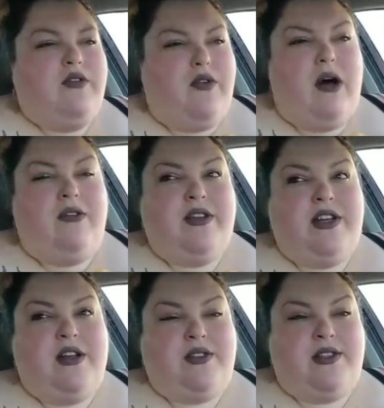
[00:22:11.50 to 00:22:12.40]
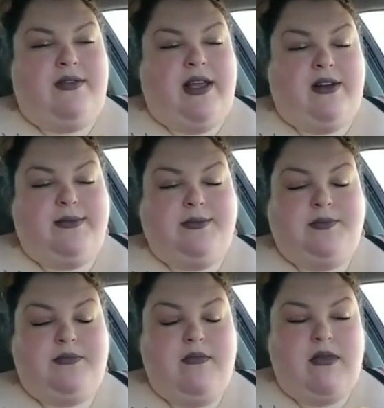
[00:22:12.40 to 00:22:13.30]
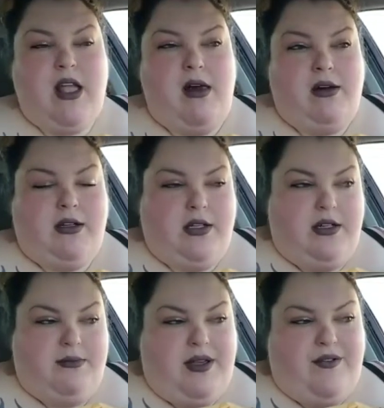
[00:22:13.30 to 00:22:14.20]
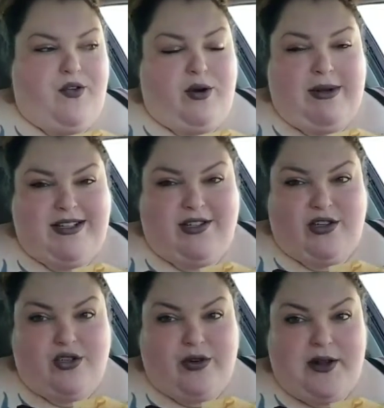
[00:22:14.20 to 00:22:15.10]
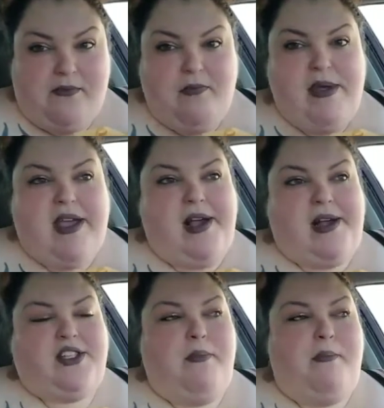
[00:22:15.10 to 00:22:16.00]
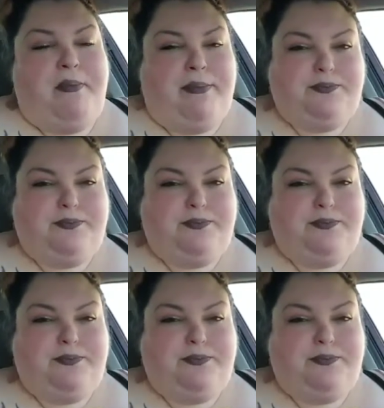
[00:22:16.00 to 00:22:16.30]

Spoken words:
fall videos in there before my surgery because